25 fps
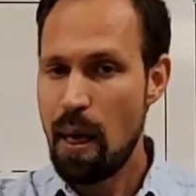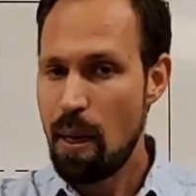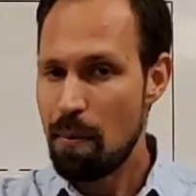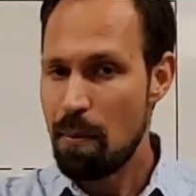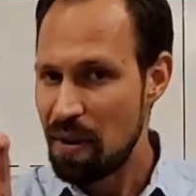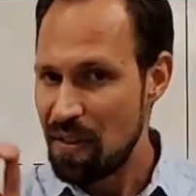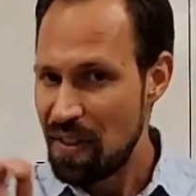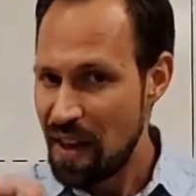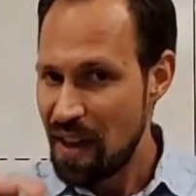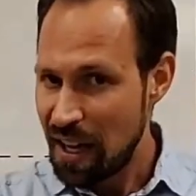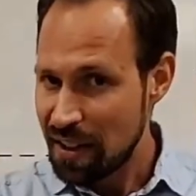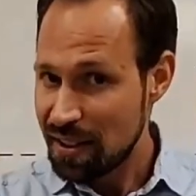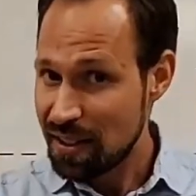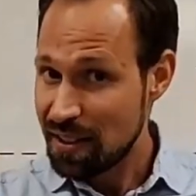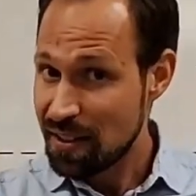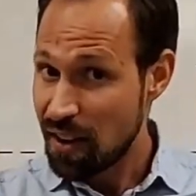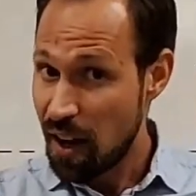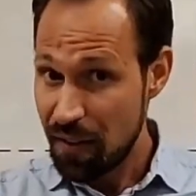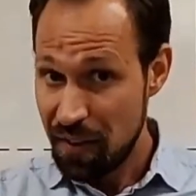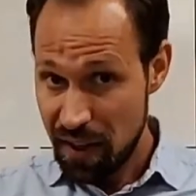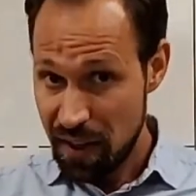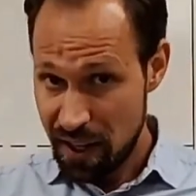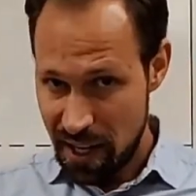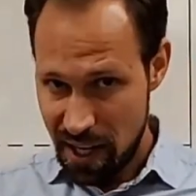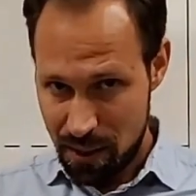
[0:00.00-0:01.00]
But that's
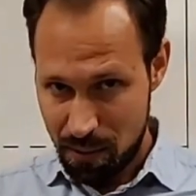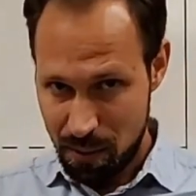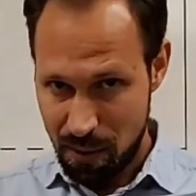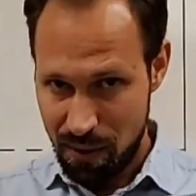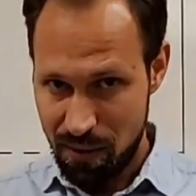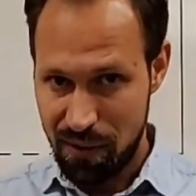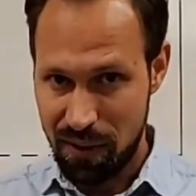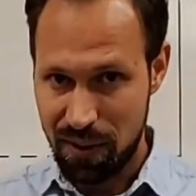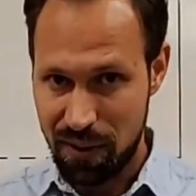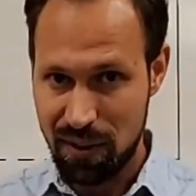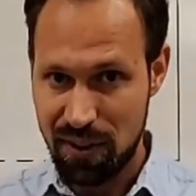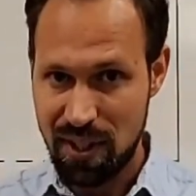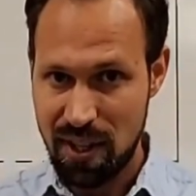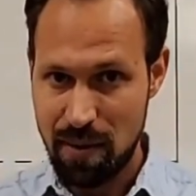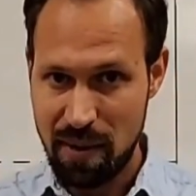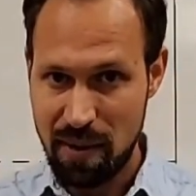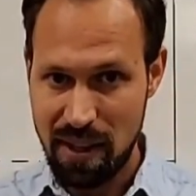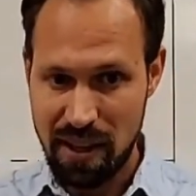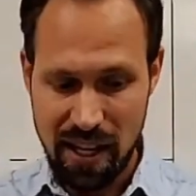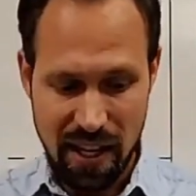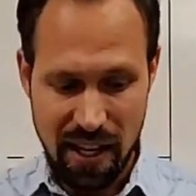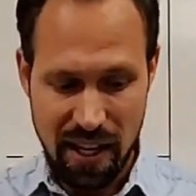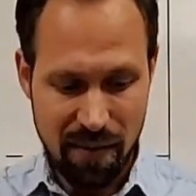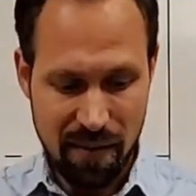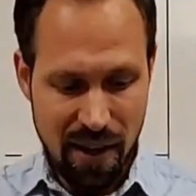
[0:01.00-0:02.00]
not the case with 1
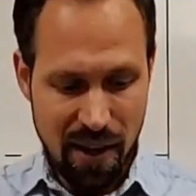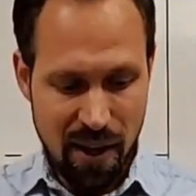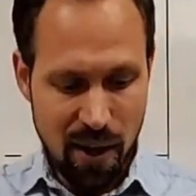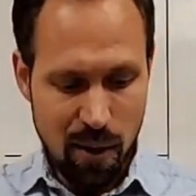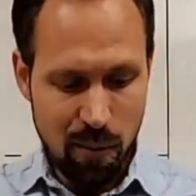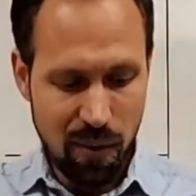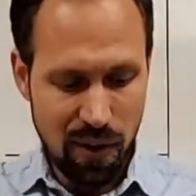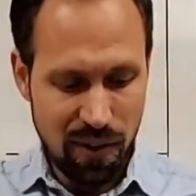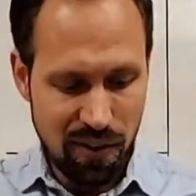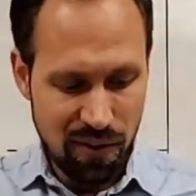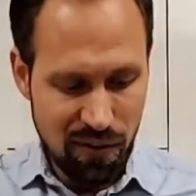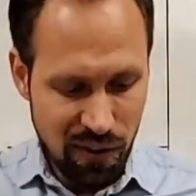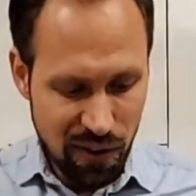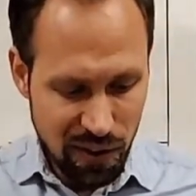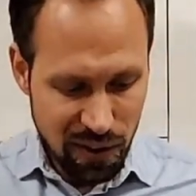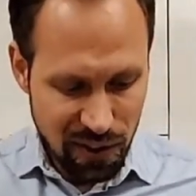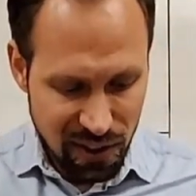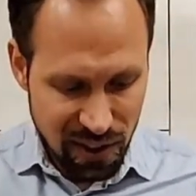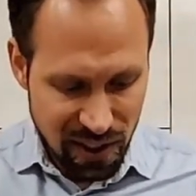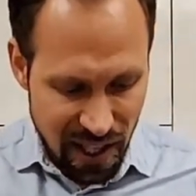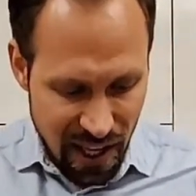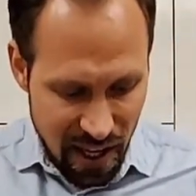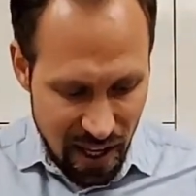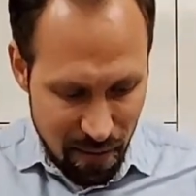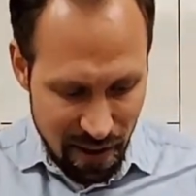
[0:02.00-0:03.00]
Timothy. With
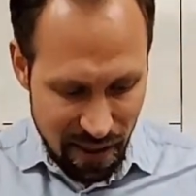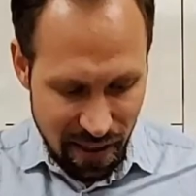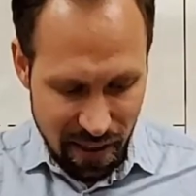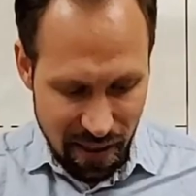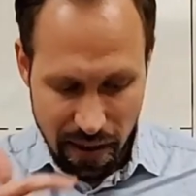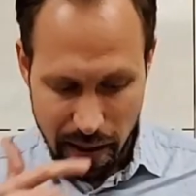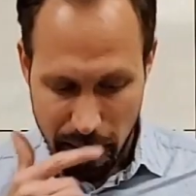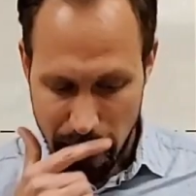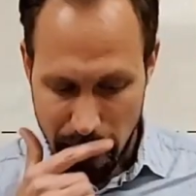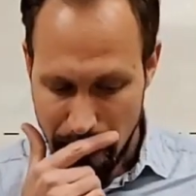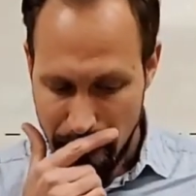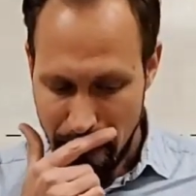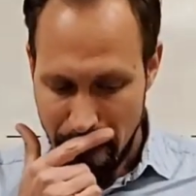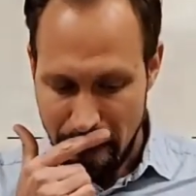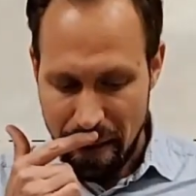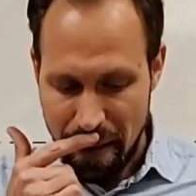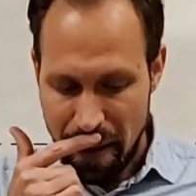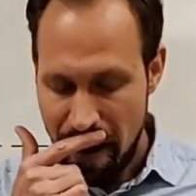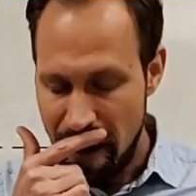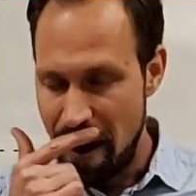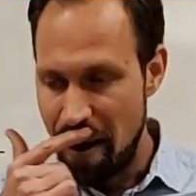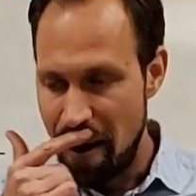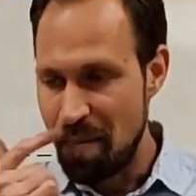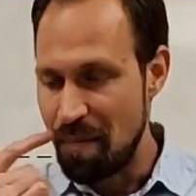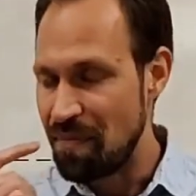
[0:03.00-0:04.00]
1 Timothy,
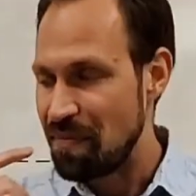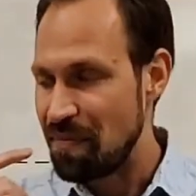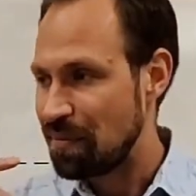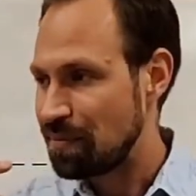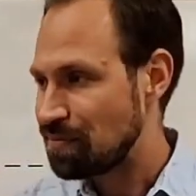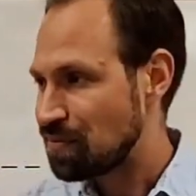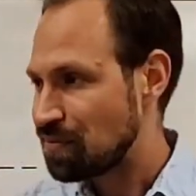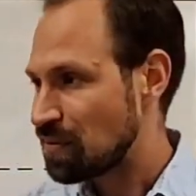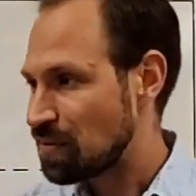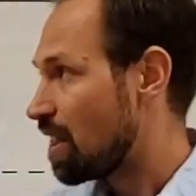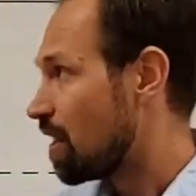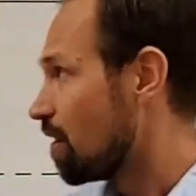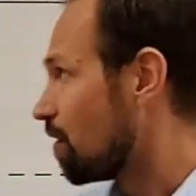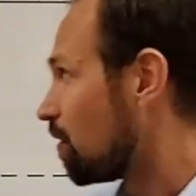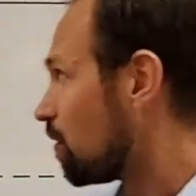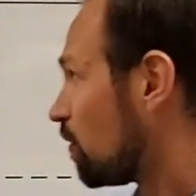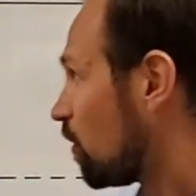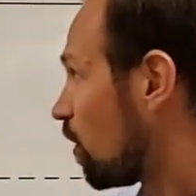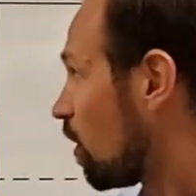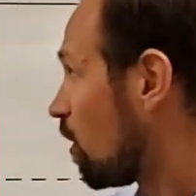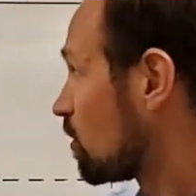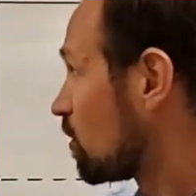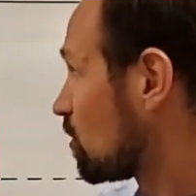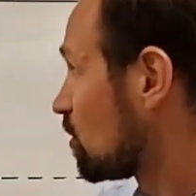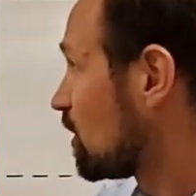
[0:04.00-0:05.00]
the
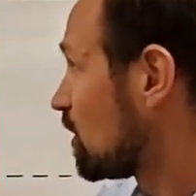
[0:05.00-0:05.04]
false